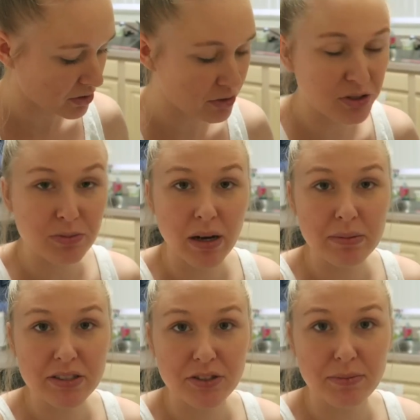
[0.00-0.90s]
YouTube
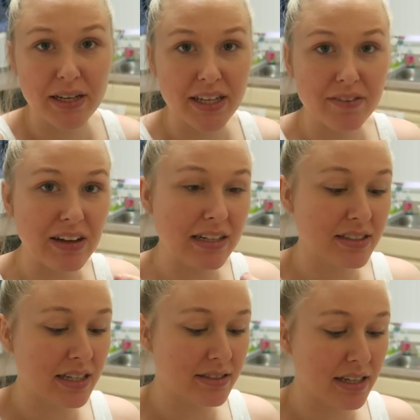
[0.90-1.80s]
mommies who are making
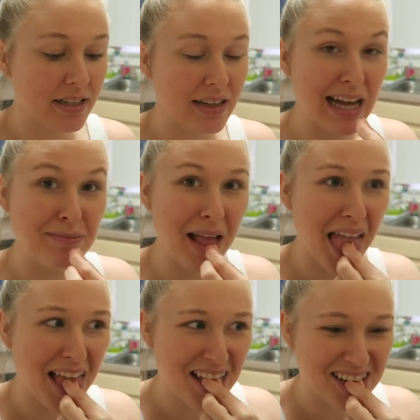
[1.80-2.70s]
Valentine's Day collab
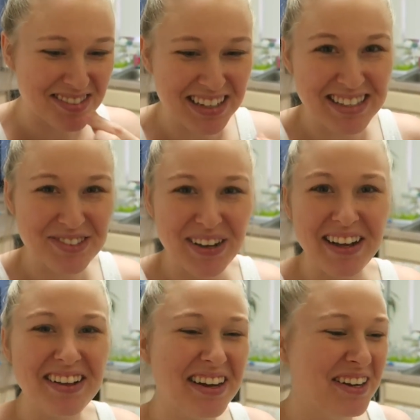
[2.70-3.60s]
as well.